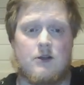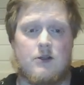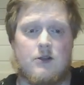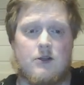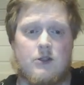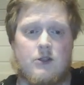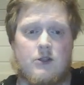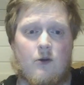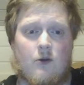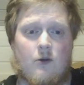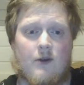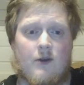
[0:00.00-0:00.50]

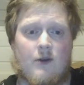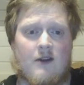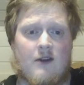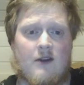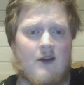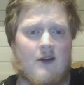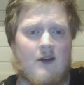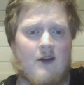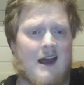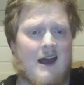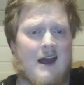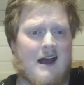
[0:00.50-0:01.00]
So here
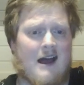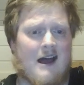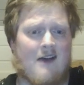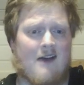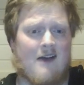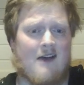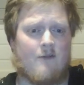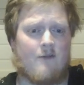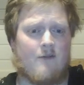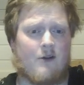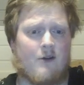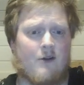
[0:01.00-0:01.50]
I
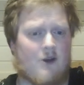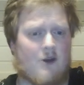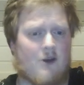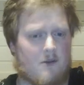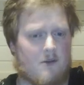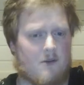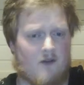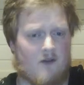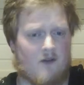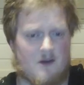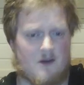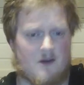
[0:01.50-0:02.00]
have a couple
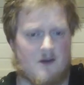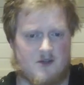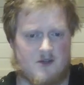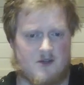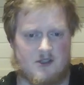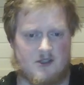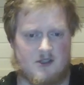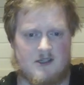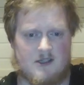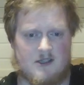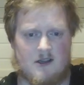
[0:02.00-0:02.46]
of options.